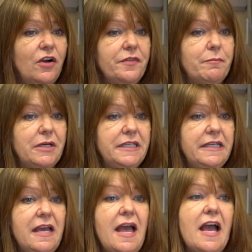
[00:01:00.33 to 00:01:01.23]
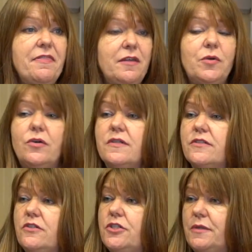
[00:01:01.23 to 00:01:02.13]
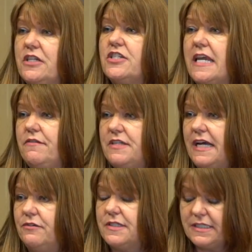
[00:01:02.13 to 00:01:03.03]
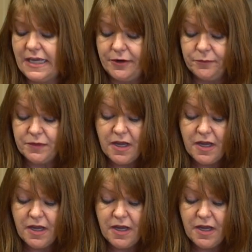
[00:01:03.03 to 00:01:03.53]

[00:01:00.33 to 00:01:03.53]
on the bunny. And then we're also doing shave downs now.